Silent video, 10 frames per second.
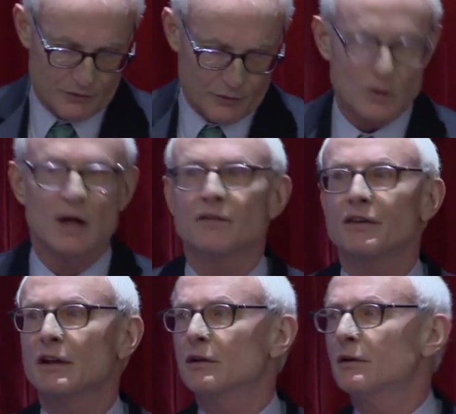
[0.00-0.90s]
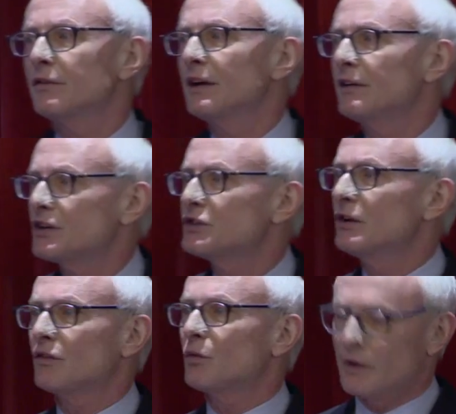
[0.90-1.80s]
Rockefeller
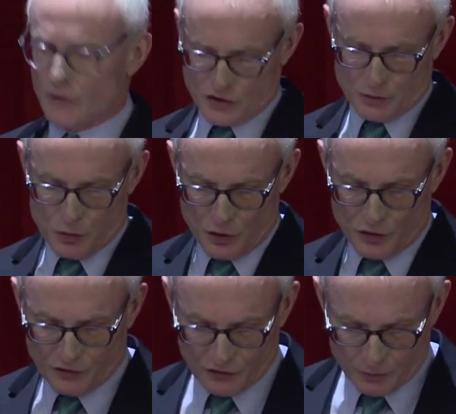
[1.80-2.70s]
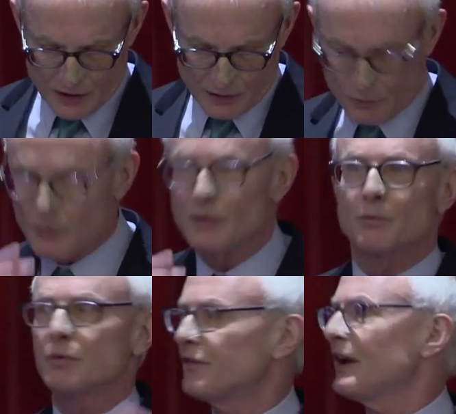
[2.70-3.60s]
Foundation, that's one of our supporters, has been, you know,
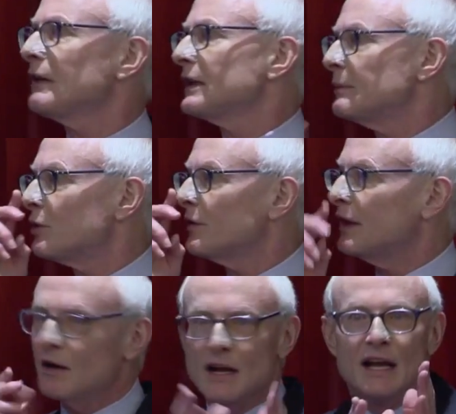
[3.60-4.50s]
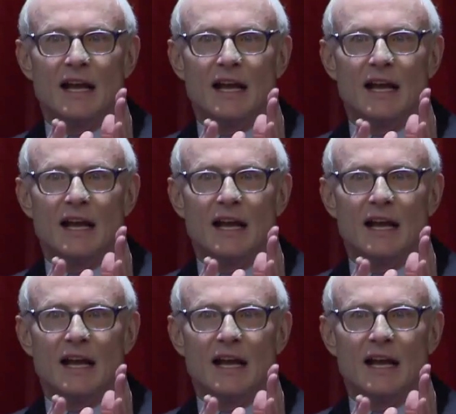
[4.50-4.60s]
profoundly important there.